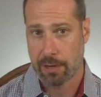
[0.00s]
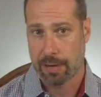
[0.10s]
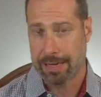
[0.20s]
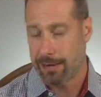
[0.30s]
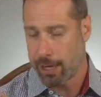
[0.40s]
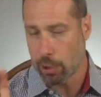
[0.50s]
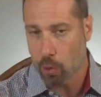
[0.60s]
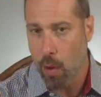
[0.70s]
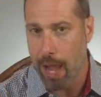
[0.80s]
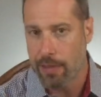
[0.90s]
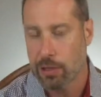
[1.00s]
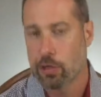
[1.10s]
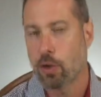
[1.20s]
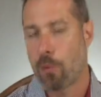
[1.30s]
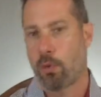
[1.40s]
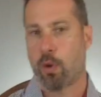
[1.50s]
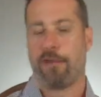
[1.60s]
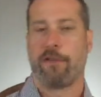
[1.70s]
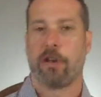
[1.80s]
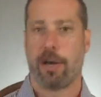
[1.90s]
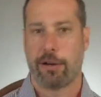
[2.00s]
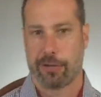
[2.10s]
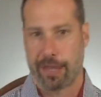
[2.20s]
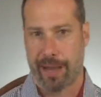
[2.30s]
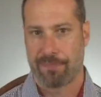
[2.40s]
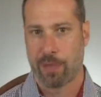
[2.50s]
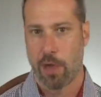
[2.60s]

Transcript: All right, now here's why this is so important for you to understand.